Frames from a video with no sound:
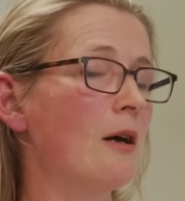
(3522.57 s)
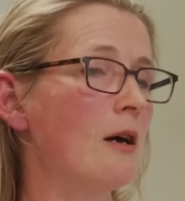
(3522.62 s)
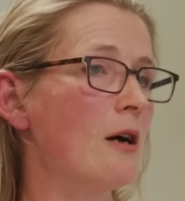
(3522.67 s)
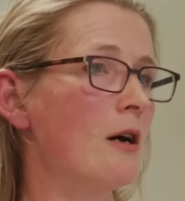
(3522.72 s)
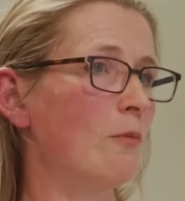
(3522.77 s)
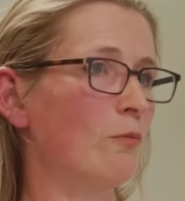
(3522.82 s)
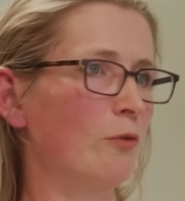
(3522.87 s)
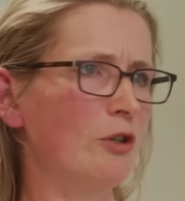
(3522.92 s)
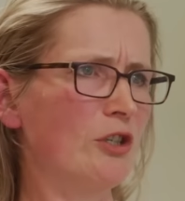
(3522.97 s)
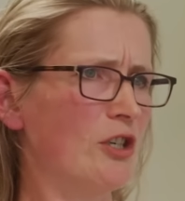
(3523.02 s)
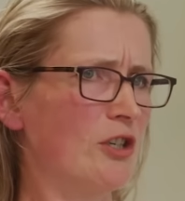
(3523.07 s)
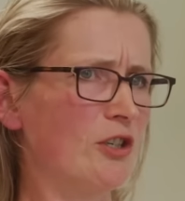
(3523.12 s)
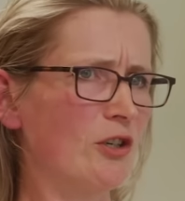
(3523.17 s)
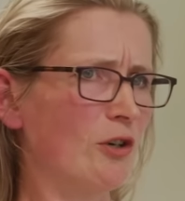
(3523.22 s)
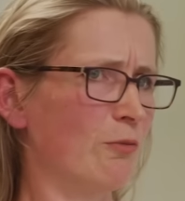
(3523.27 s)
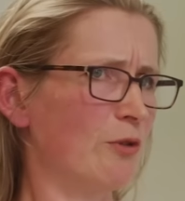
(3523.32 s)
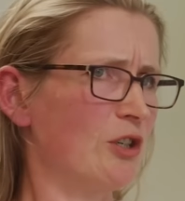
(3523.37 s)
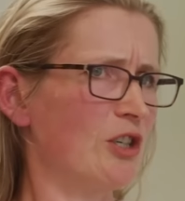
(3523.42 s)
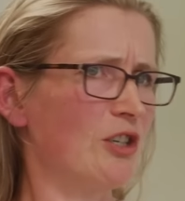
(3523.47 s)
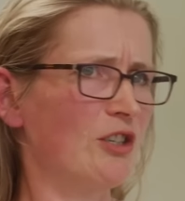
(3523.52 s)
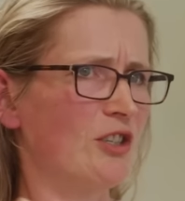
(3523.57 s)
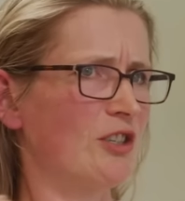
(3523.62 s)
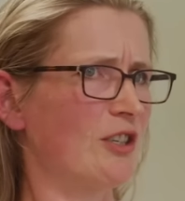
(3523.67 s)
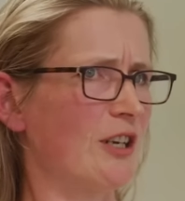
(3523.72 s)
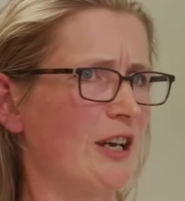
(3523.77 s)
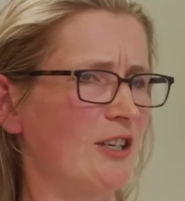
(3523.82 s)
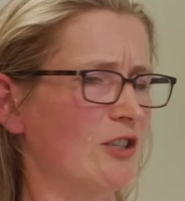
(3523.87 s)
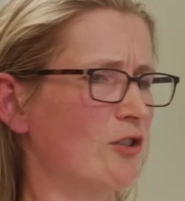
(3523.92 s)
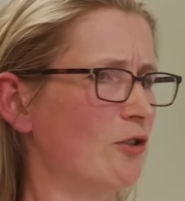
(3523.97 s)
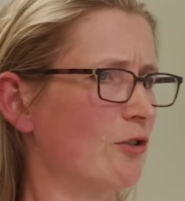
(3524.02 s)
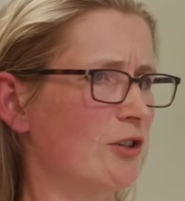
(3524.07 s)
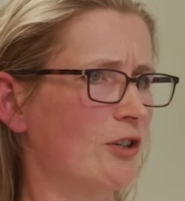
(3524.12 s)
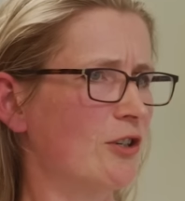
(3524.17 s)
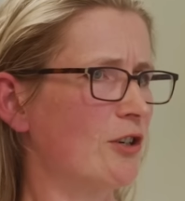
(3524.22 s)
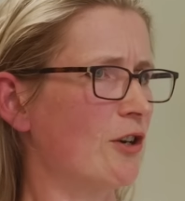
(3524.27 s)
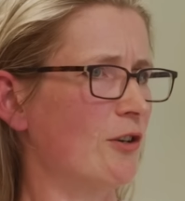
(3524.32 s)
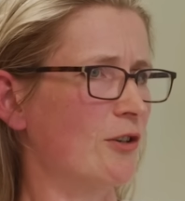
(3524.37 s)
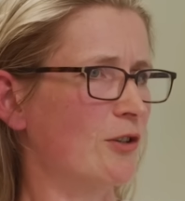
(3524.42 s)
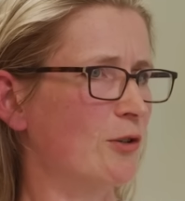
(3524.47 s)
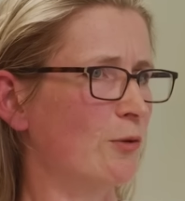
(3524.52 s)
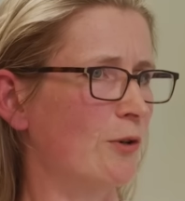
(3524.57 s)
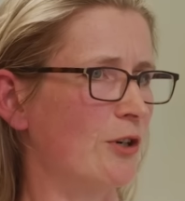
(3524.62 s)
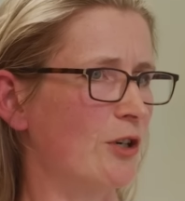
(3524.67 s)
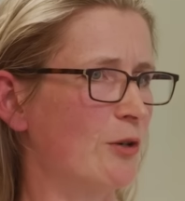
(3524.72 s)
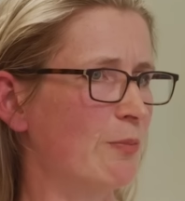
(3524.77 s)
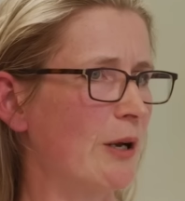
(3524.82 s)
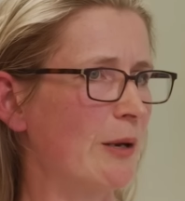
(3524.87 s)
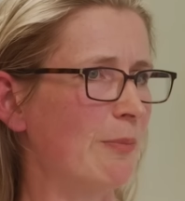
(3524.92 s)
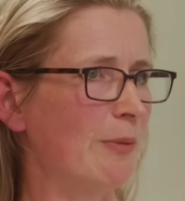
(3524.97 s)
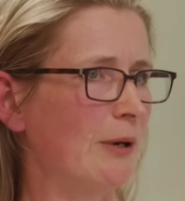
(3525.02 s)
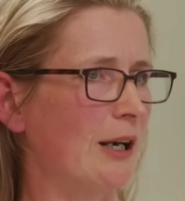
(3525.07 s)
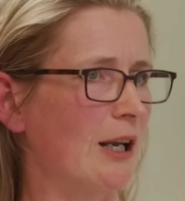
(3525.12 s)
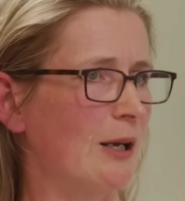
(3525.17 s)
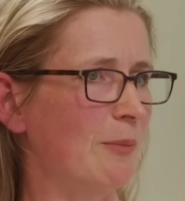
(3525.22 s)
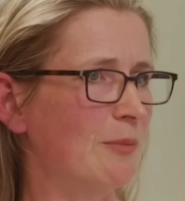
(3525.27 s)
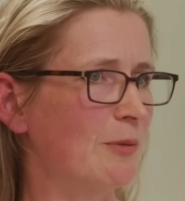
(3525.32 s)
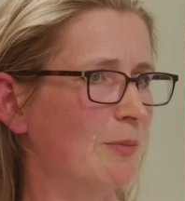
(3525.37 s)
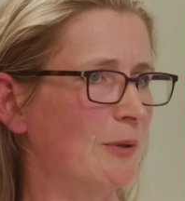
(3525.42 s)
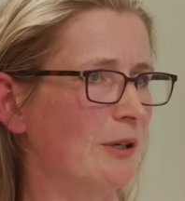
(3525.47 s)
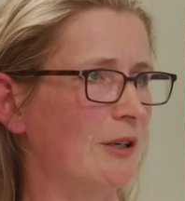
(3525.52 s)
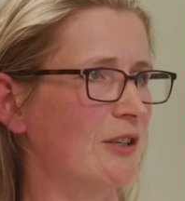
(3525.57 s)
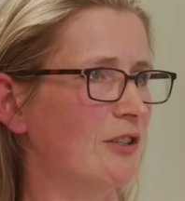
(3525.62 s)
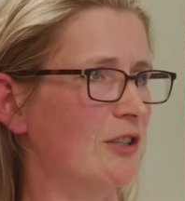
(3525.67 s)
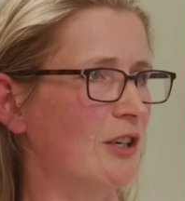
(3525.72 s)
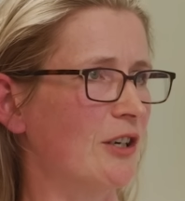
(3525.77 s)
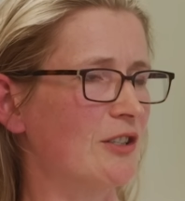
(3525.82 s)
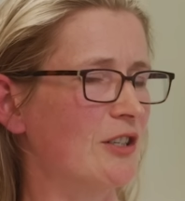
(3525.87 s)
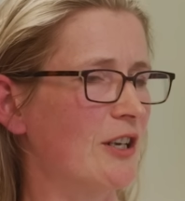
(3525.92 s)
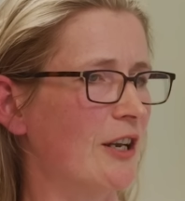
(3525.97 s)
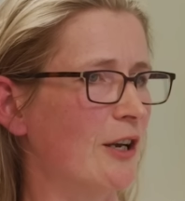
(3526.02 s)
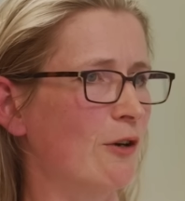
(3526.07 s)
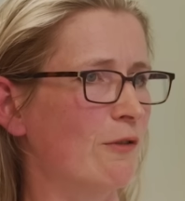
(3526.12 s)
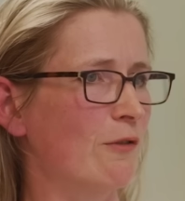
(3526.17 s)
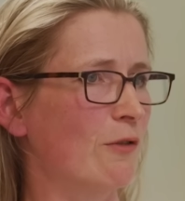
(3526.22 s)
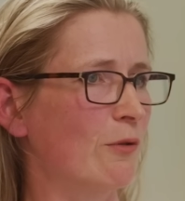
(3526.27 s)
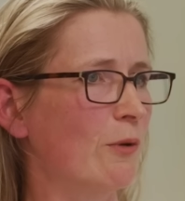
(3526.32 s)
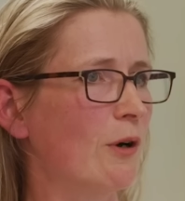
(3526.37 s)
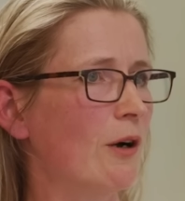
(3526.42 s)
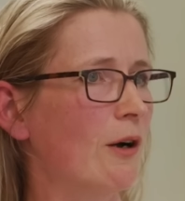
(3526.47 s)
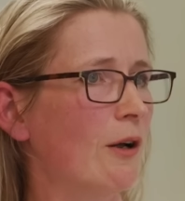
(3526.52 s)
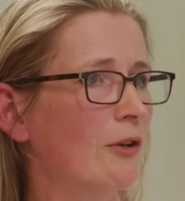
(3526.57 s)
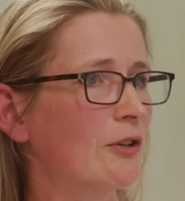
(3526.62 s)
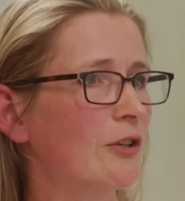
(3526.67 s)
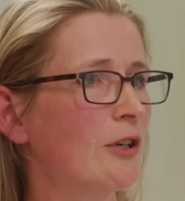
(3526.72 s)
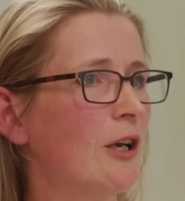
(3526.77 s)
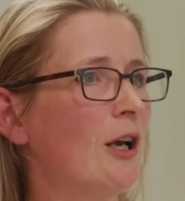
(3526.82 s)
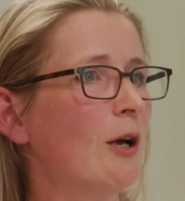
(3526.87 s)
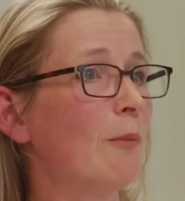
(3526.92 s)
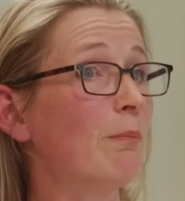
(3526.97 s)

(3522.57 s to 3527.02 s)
um, which is not, which is to say, it's not going to turn us all into paperclips and, and take over the world.